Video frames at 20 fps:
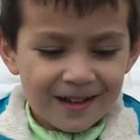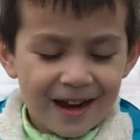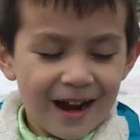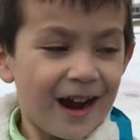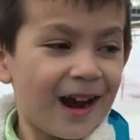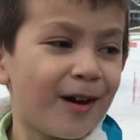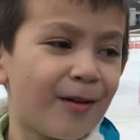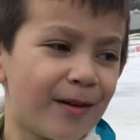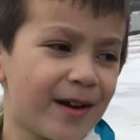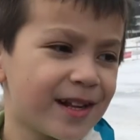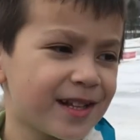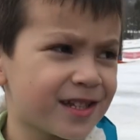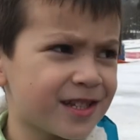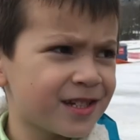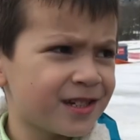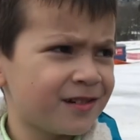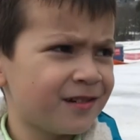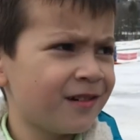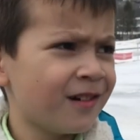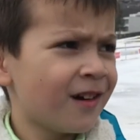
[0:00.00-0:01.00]
I went to
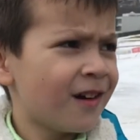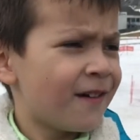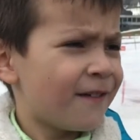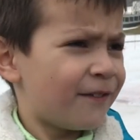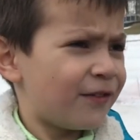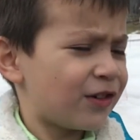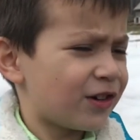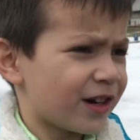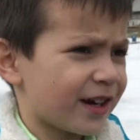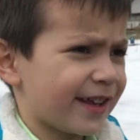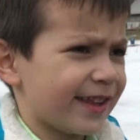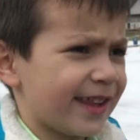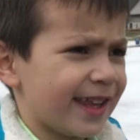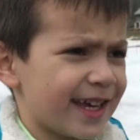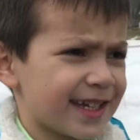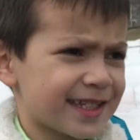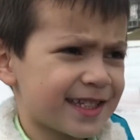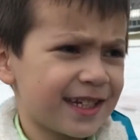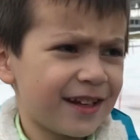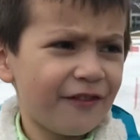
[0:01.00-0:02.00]
for a
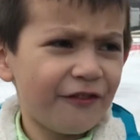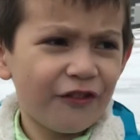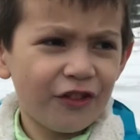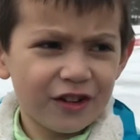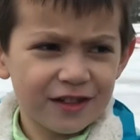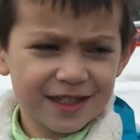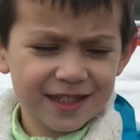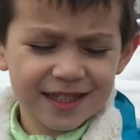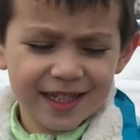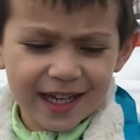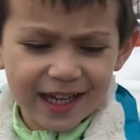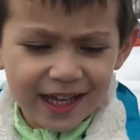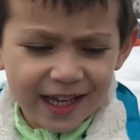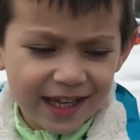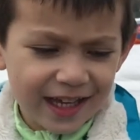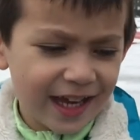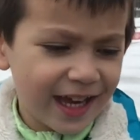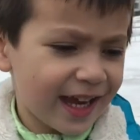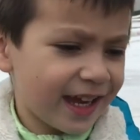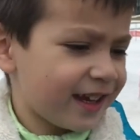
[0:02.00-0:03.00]
lesson for
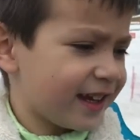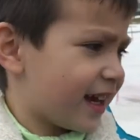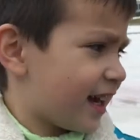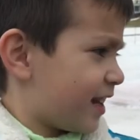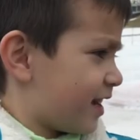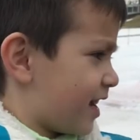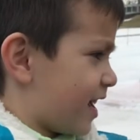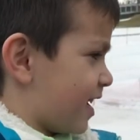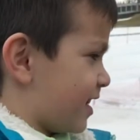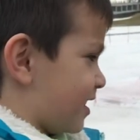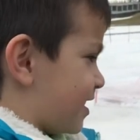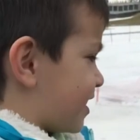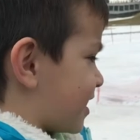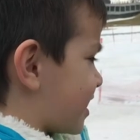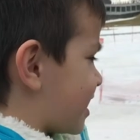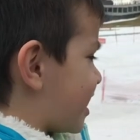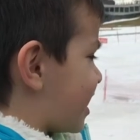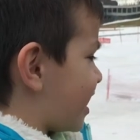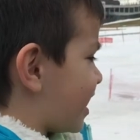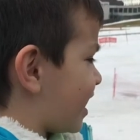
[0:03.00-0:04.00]
skiing, and then
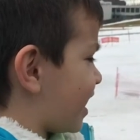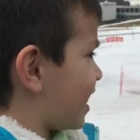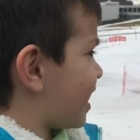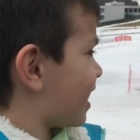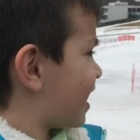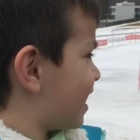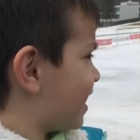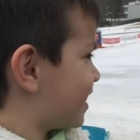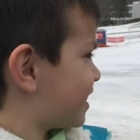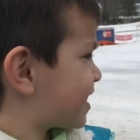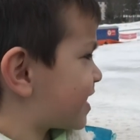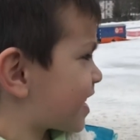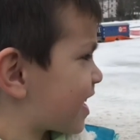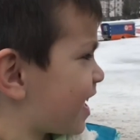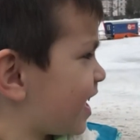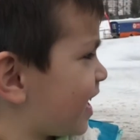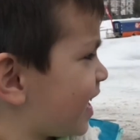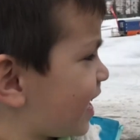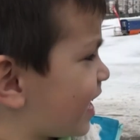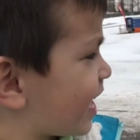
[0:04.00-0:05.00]
skiing and
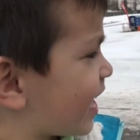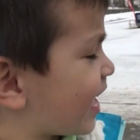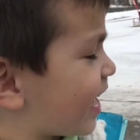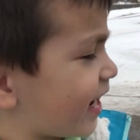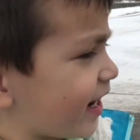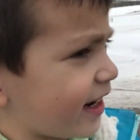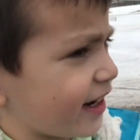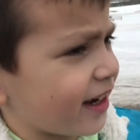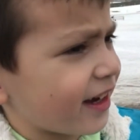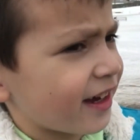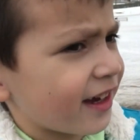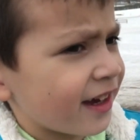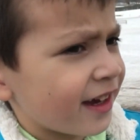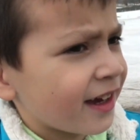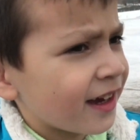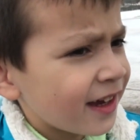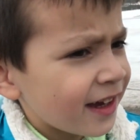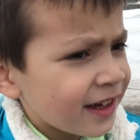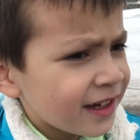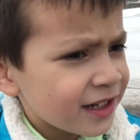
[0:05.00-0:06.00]
skiing.
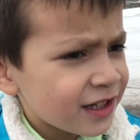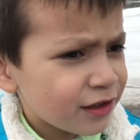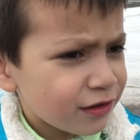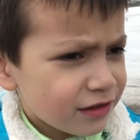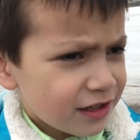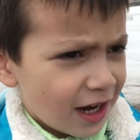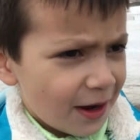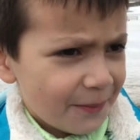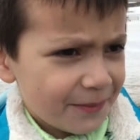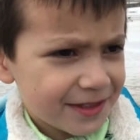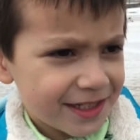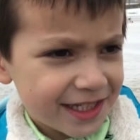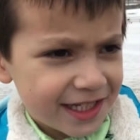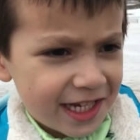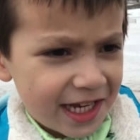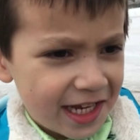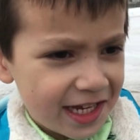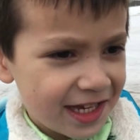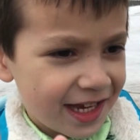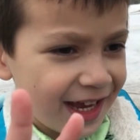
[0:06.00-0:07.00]
Two-term
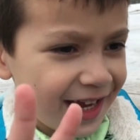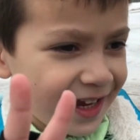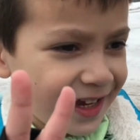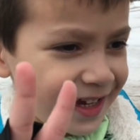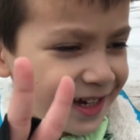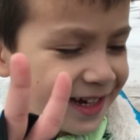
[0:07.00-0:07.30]
skiing.